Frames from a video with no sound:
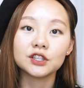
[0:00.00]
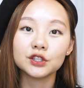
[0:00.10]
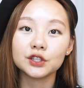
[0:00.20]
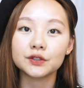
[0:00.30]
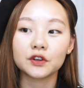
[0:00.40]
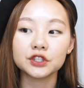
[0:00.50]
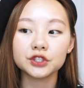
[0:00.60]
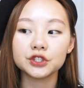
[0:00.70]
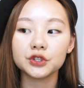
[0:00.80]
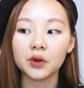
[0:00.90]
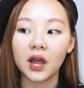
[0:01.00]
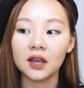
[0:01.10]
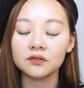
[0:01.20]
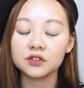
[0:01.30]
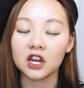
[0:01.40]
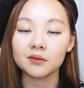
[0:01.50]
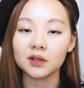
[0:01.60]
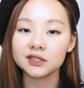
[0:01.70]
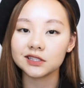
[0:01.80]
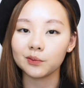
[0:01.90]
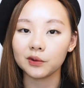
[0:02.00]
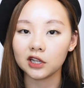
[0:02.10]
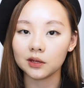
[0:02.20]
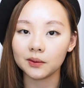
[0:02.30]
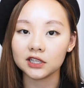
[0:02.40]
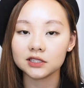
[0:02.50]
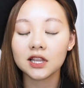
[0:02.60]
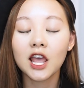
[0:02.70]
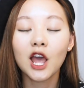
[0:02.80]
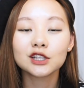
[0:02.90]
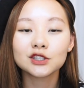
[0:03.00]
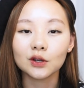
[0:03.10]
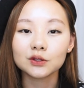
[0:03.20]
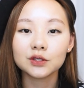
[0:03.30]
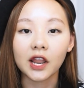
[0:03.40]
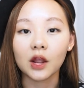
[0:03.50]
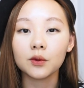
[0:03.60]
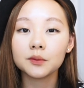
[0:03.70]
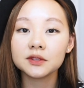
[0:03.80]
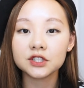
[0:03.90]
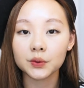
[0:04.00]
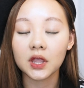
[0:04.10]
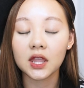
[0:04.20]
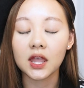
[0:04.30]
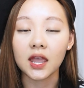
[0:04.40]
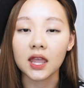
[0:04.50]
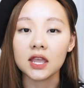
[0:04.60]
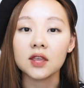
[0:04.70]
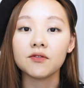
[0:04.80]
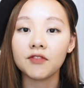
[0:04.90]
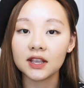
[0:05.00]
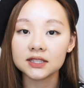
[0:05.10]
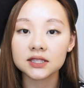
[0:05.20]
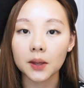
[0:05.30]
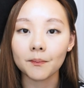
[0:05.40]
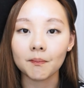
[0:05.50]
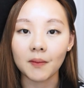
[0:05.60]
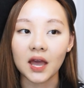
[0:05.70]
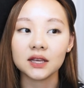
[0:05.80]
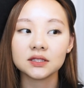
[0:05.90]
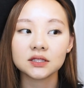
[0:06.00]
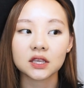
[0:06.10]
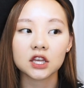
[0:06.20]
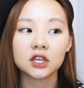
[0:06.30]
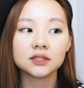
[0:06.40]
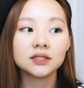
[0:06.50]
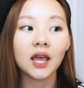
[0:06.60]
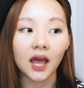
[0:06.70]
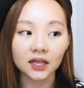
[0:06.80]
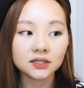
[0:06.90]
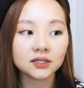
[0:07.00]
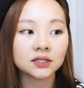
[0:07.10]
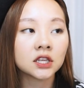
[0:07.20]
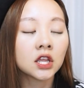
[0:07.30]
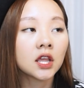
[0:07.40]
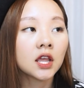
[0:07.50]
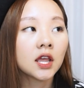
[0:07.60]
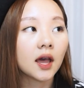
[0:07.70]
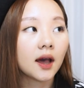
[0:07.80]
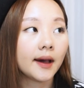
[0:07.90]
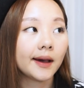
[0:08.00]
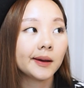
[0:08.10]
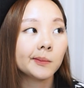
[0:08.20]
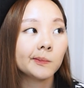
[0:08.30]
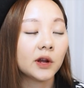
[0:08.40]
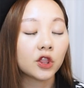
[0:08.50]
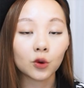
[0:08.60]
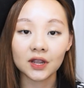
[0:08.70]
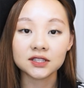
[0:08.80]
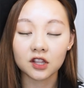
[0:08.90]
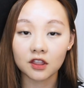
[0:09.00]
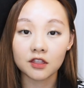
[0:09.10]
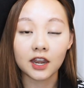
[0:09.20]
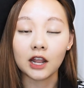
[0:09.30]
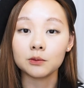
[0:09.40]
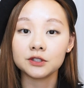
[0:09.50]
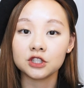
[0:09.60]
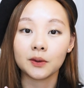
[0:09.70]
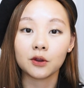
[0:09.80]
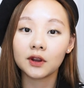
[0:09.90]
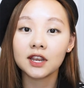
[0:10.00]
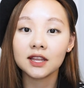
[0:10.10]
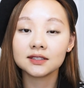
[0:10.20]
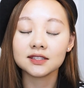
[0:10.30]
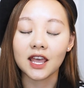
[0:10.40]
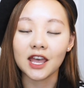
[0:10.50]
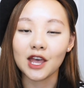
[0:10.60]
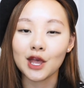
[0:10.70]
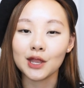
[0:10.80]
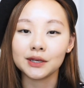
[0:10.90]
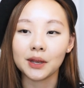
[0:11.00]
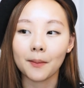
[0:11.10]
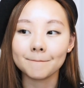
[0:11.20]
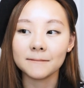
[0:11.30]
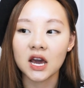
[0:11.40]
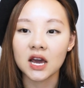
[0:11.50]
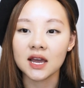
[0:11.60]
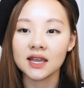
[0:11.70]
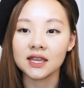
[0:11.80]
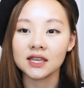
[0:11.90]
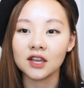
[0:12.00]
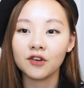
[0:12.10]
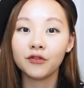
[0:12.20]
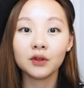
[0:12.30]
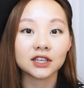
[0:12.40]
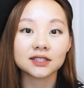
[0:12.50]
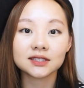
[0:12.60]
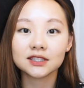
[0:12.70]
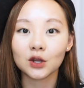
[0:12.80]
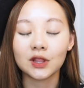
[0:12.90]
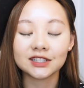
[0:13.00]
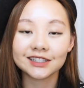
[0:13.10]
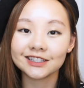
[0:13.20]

this is version 2, I have to kind of mix it up a little bit. So today I will be doing a face mask test. Um, otherwise, other than that, I'll be doing my gradient and my Folix. So let's get